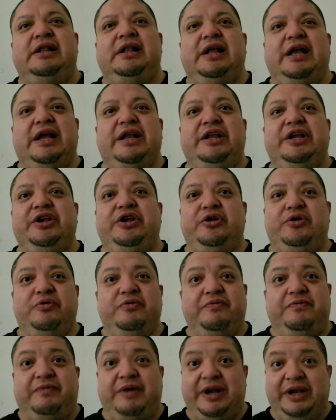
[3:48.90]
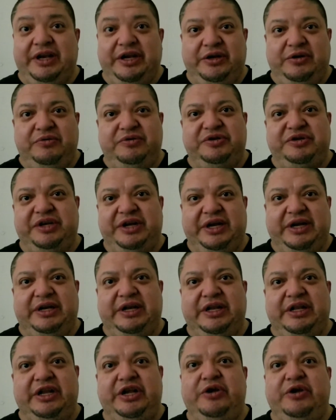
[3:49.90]
and then you do finally do see it,
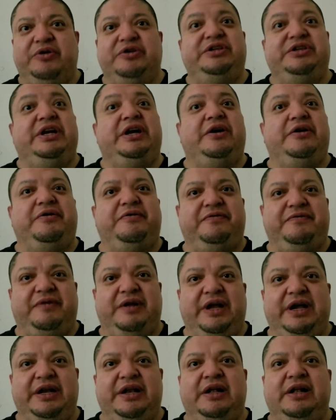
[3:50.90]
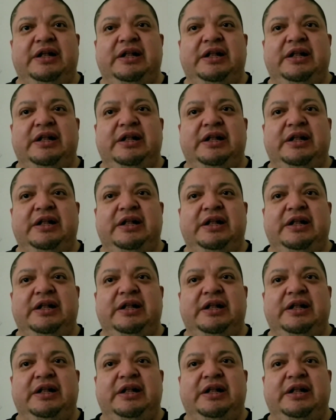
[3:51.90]
and then you're terrified,